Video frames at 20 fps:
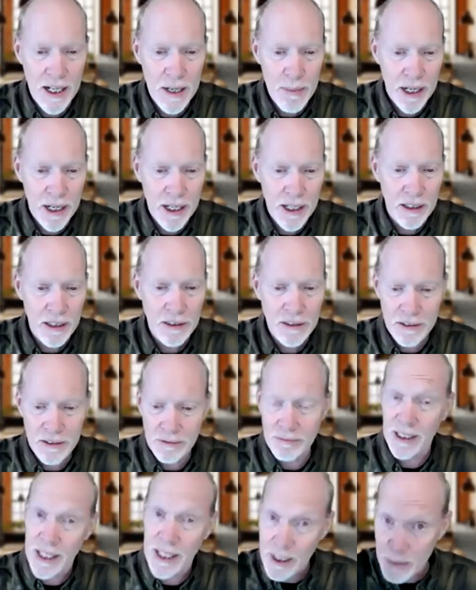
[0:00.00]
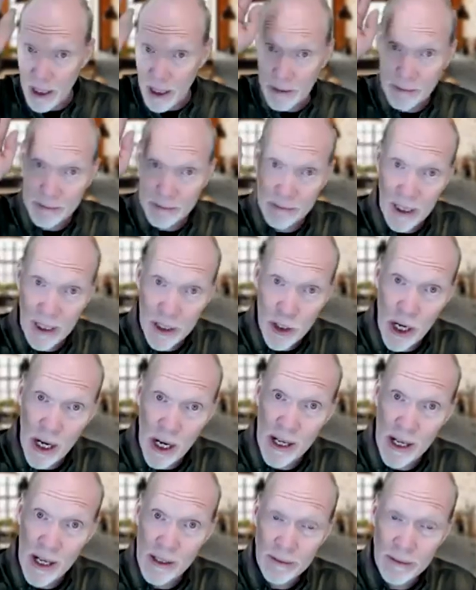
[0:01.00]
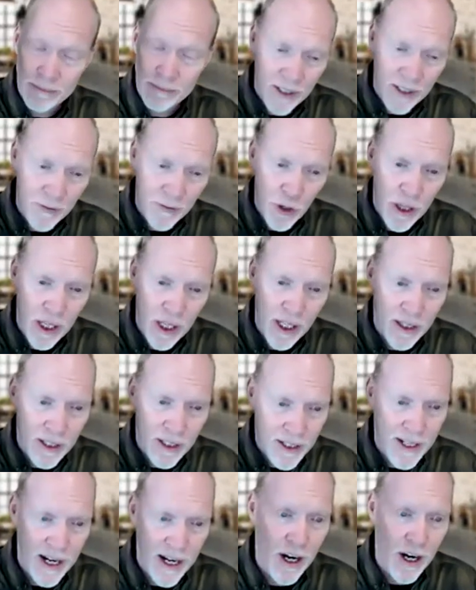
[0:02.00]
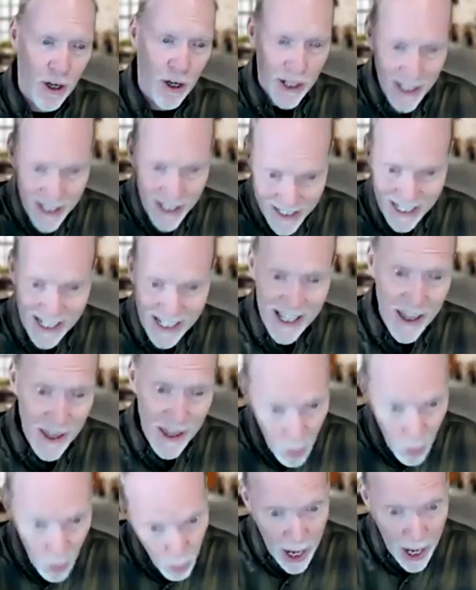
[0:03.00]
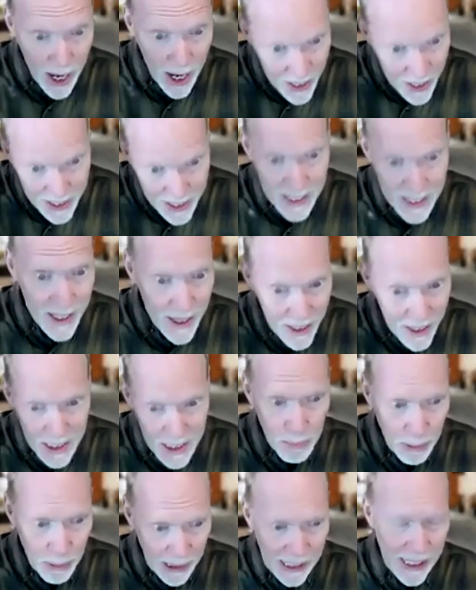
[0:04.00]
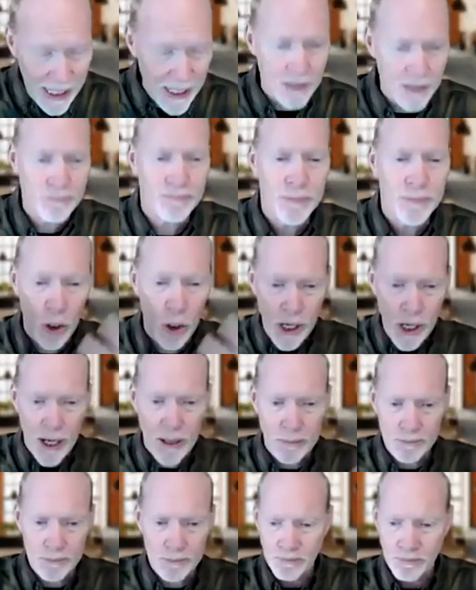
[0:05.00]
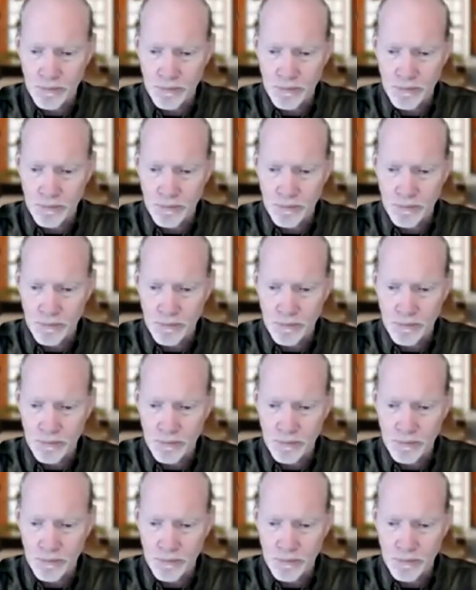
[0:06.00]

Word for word: Anybody else? Anybody, raise your hand if you think the stair is in the way in this plan. Okay.